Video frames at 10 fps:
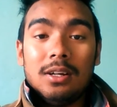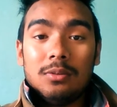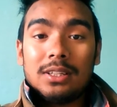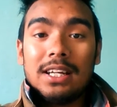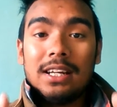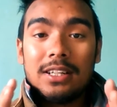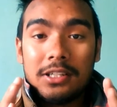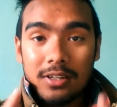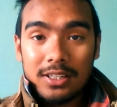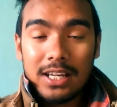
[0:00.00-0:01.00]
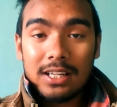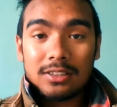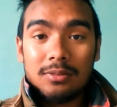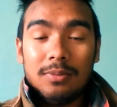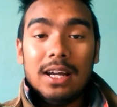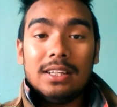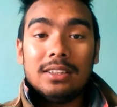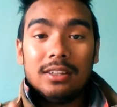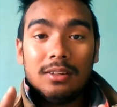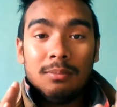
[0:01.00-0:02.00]
we can get attacked by
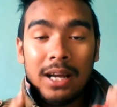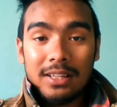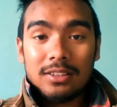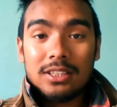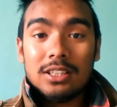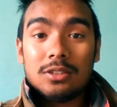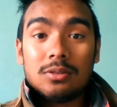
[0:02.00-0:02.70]
the viruses.